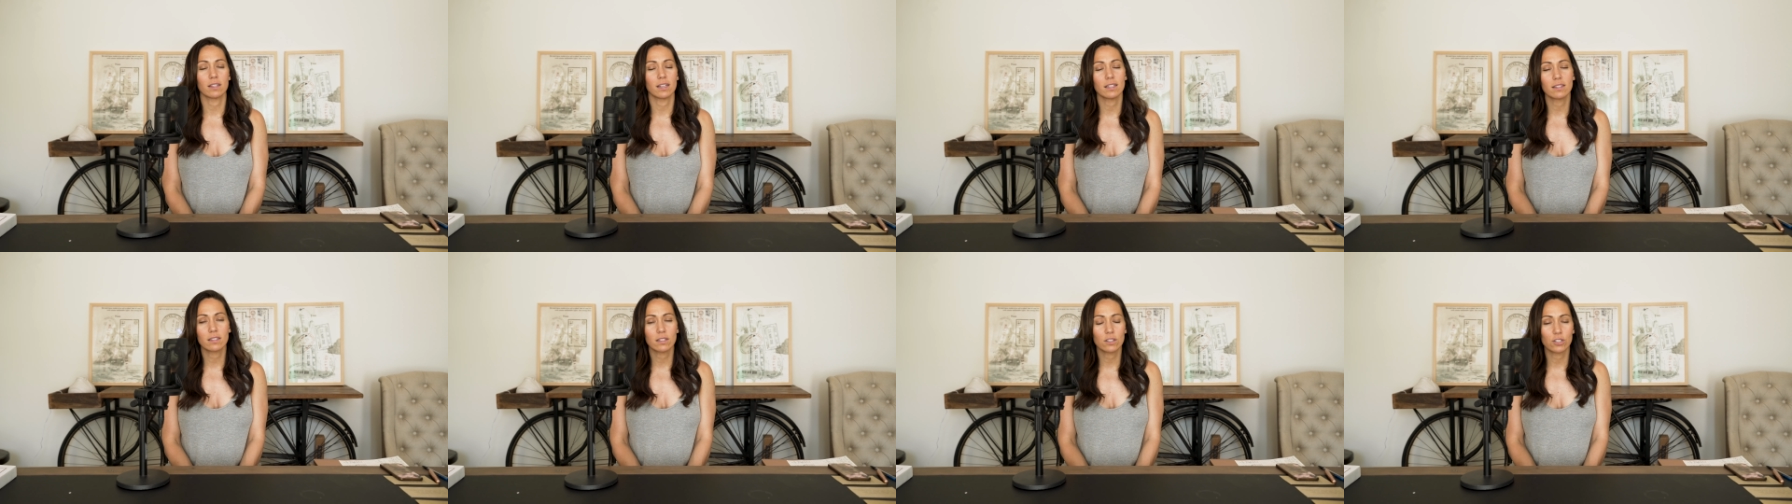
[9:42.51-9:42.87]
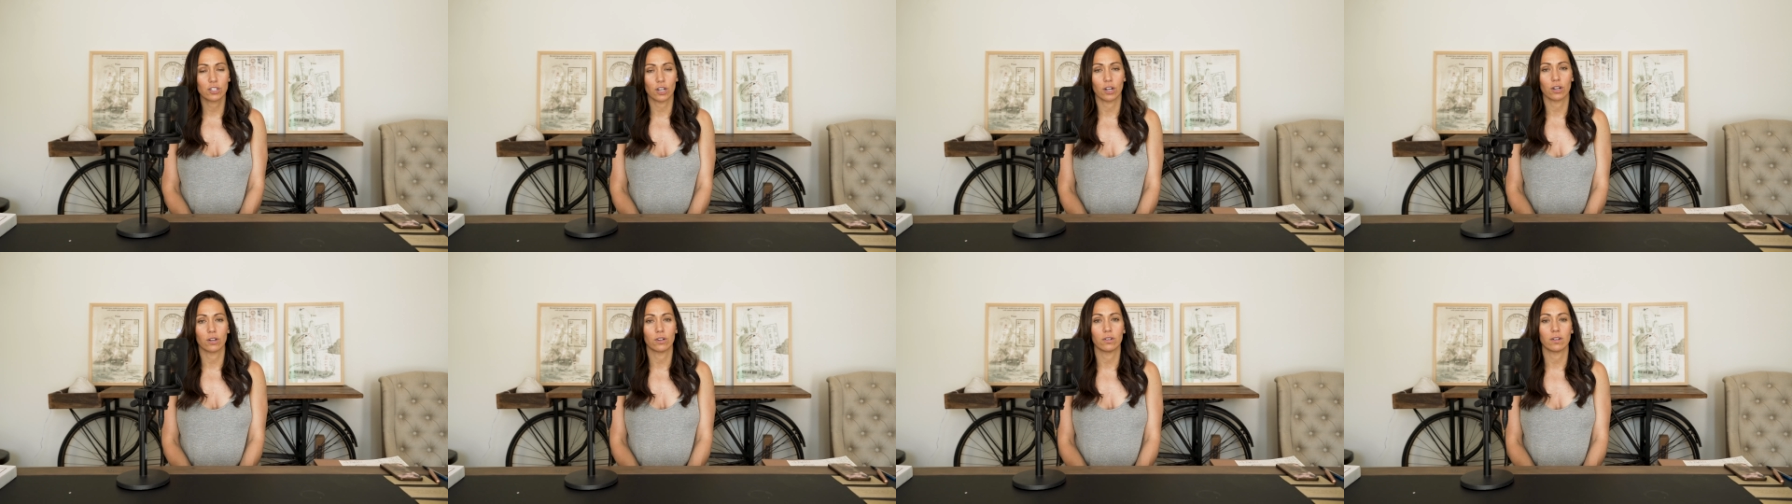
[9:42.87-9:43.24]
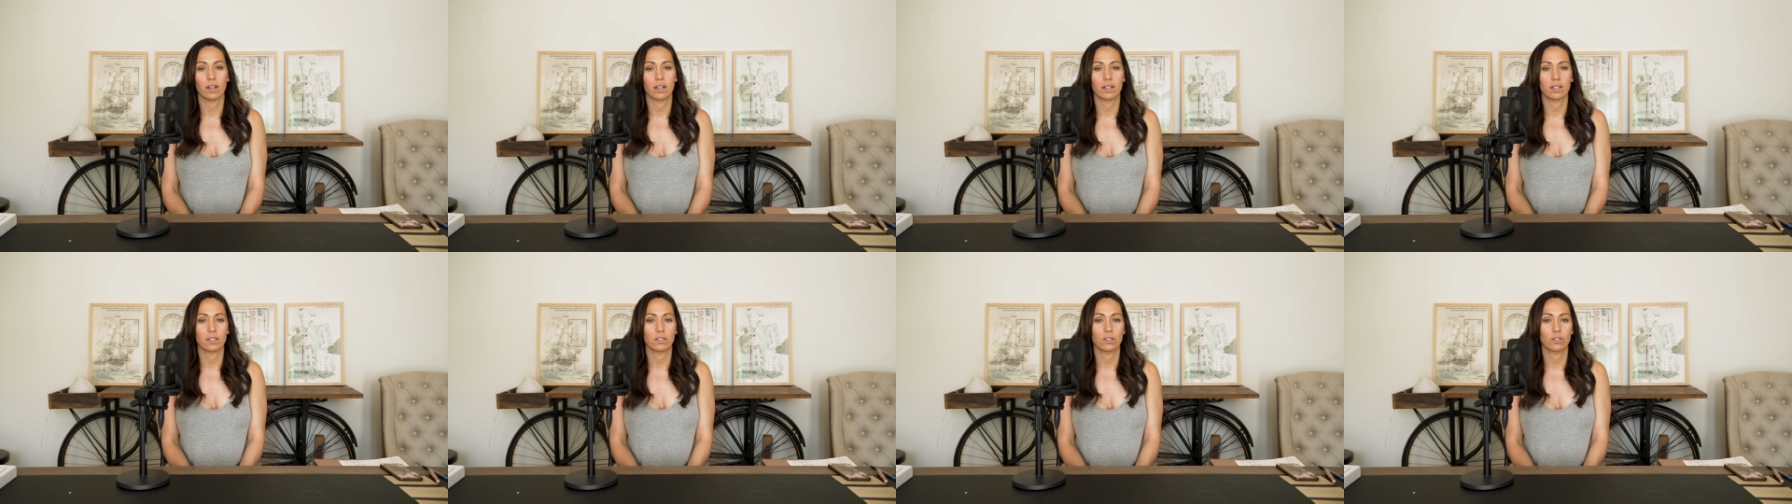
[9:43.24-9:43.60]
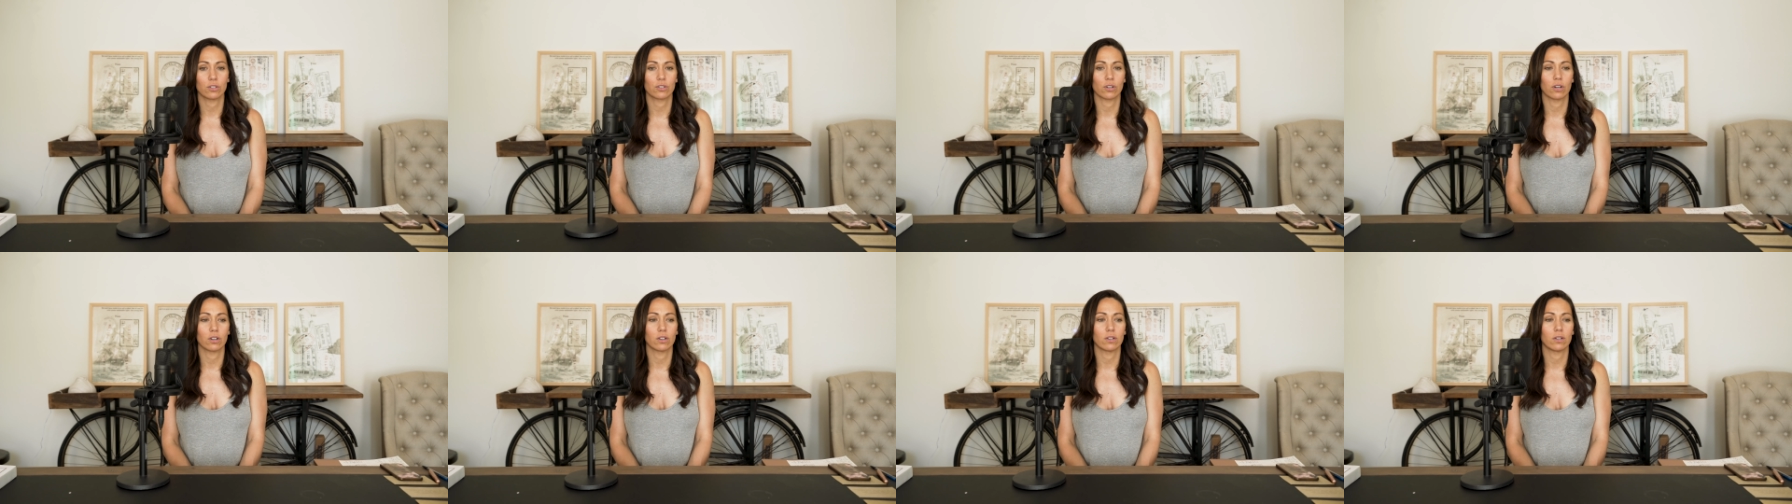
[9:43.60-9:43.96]
it's a juggle and it's a
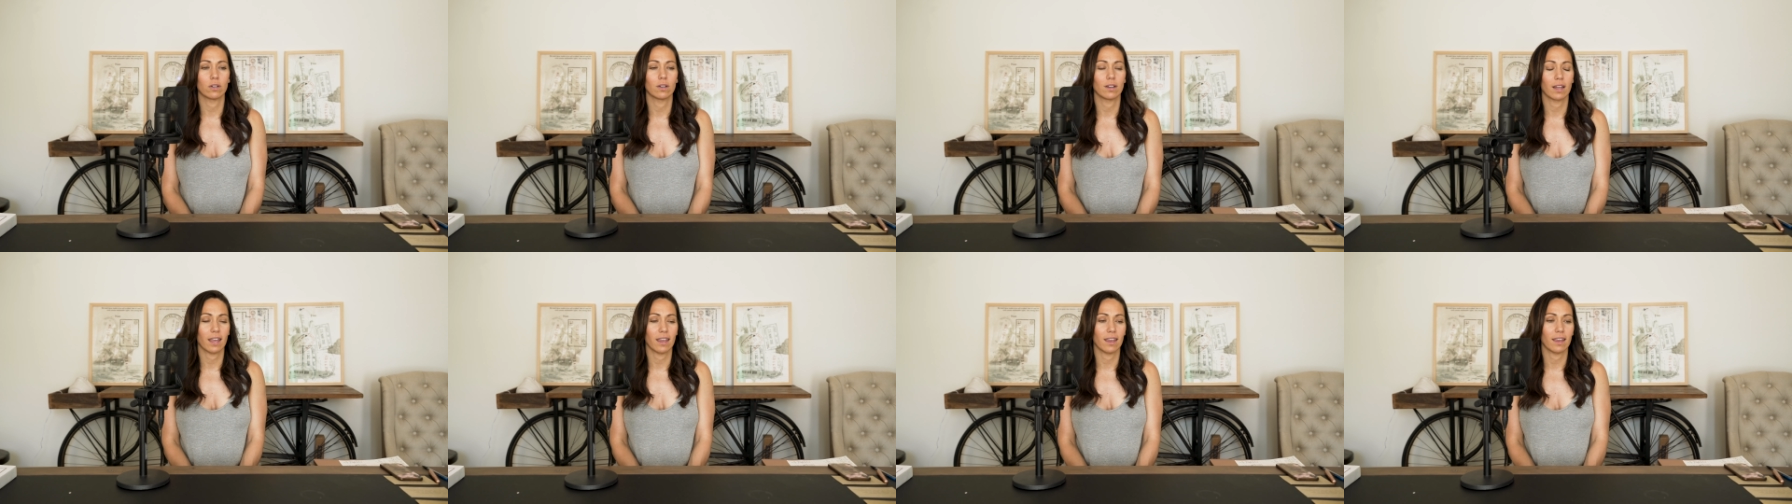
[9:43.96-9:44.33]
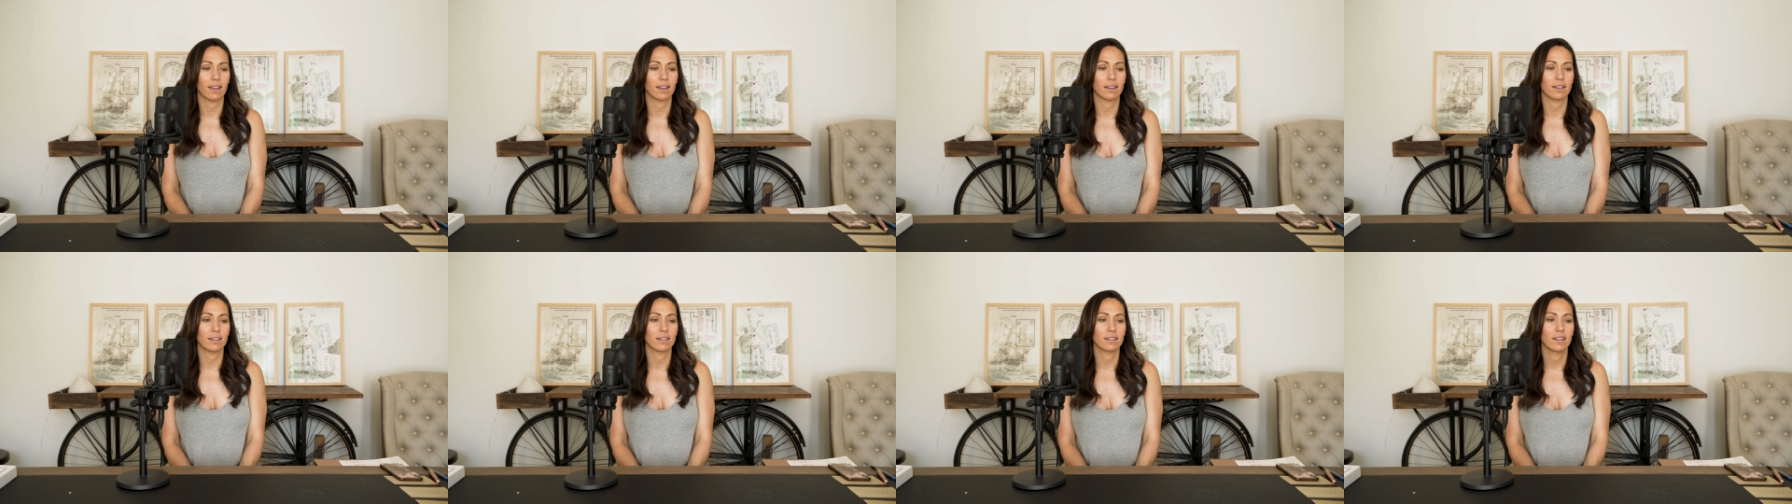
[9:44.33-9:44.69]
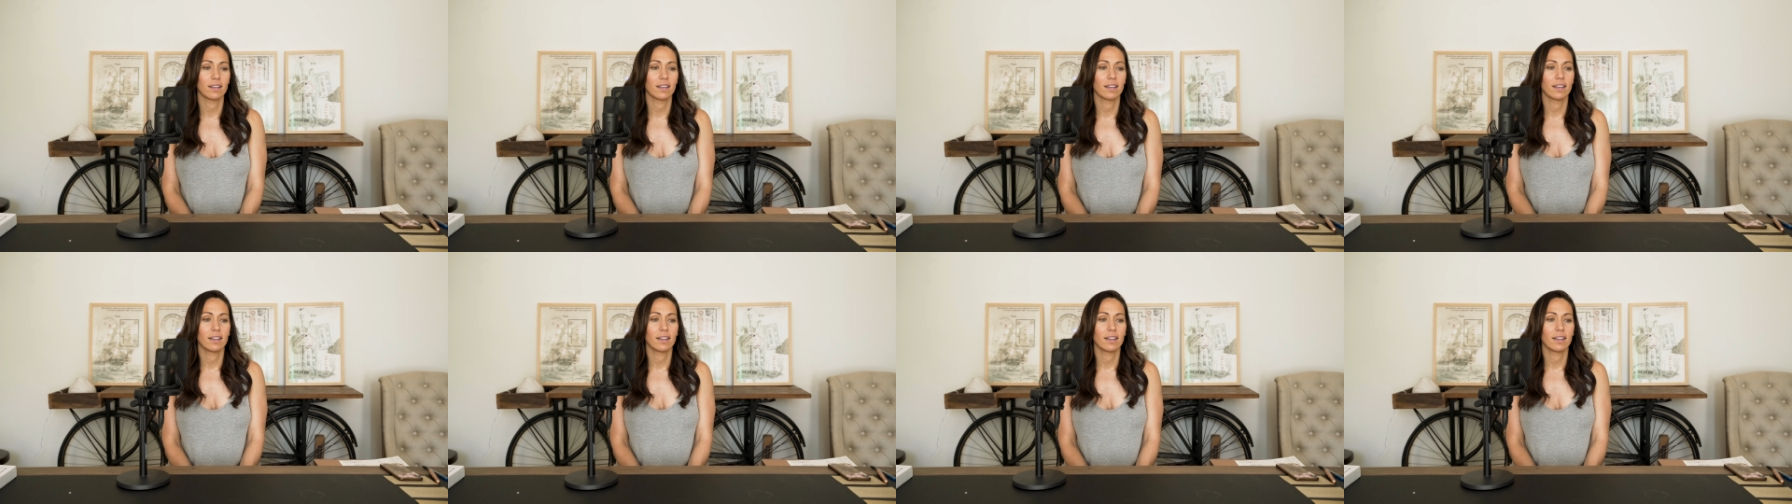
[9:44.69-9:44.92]
struggle and